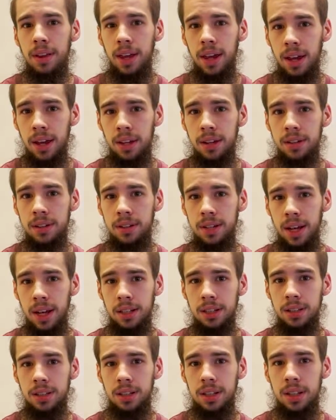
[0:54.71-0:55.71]
And
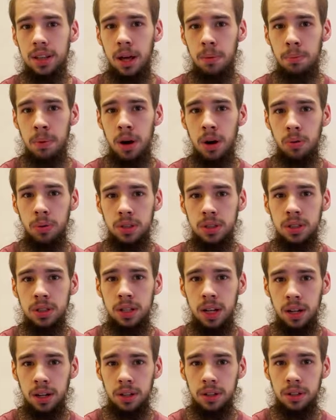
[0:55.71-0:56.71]
yes, that pun was
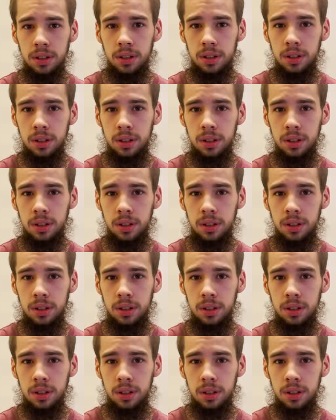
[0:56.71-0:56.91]
intended.